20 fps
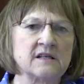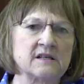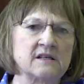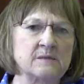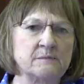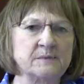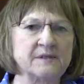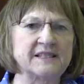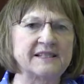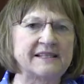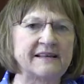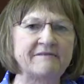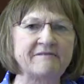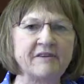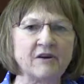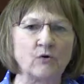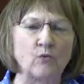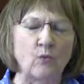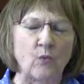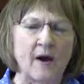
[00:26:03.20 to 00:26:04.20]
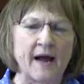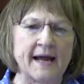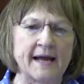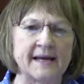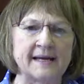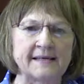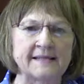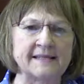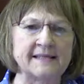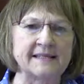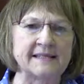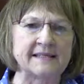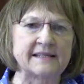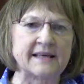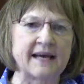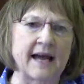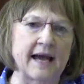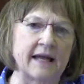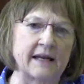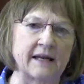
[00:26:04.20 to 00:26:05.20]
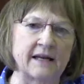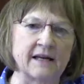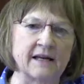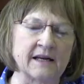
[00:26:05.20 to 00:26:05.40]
specific ways that